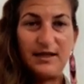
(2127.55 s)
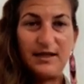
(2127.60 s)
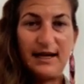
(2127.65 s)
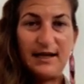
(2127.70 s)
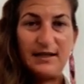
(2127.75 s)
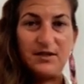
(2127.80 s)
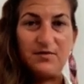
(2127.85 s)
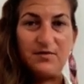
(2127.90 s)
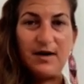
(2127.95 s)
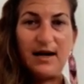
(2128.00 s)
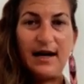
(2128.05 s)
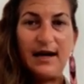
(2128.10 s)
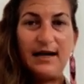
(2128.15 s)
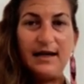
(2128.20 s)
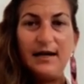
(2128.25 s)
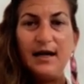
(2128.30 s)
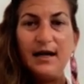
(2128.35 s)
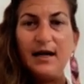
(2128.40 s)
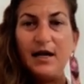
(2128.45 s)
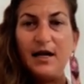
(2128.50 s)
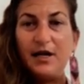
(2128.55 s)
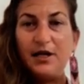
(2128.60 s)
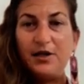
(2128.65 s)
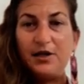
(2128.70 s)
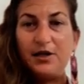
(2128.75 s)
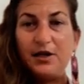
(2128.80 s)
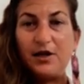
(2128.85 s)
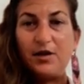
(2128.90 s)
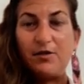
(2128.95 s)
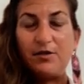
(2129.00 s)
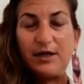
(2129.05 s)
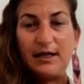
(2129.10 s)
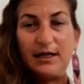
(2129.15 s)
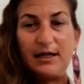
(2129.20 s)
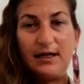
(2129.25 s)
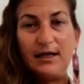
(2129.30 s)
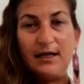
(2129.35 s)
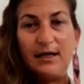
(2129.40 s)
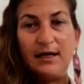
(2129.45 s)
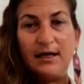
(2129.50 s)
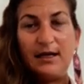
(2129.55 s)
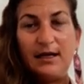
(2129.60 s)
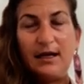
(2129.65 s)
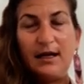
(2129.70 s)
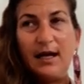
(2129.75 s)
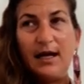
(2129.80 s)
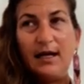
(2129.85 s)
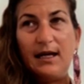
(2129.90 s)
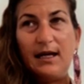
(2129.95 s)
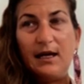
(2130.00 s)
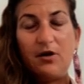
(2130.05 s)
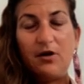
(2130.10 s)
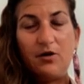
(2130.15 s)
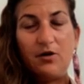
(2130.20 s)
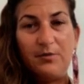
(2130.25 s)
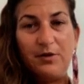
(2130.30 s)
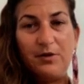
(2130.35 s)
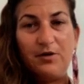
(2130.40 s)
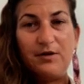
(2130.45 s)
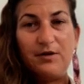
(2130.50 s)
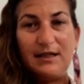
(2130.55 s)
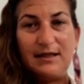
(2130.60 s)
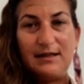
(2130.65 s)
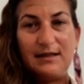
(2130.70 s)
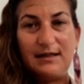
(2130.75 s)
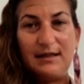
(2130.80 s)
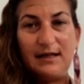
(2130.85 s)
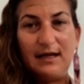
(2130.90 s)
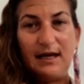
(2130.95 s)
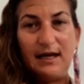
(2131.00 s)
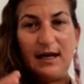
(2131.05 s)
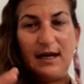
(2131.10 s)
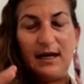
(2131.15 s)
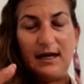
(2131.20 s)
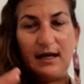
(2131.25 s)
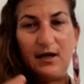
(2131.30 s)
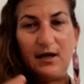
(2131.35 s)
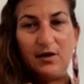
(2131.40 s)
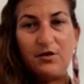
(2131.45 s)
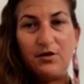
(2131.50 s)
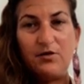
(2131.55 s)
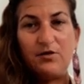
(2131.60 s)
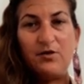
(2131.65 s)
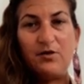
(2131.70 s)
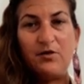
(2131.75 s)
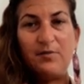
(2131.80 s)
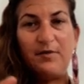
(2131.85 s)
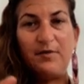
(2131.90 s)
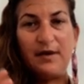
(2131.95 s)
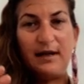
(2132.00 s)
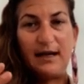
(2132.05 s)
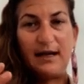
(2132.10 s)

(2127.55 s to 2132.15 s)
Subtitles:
That's why healing in community, in group,